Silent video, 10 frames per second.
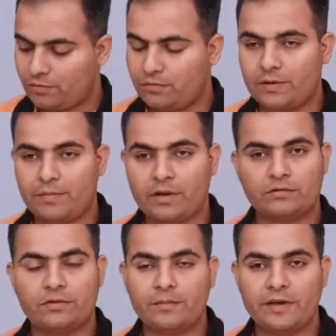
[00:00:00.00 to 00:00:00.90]
1
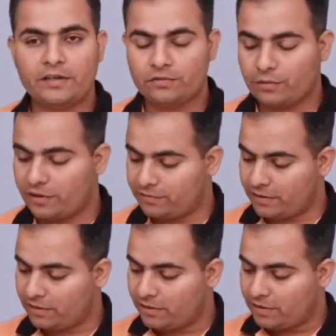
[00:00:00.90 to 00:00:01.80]
because 5 minus 4 is
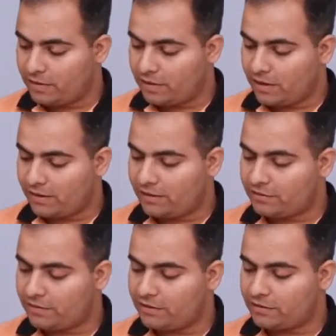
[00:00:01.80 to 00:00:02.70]
1, and
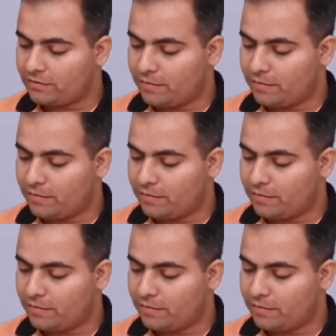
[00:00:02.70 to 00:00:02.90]
this one is a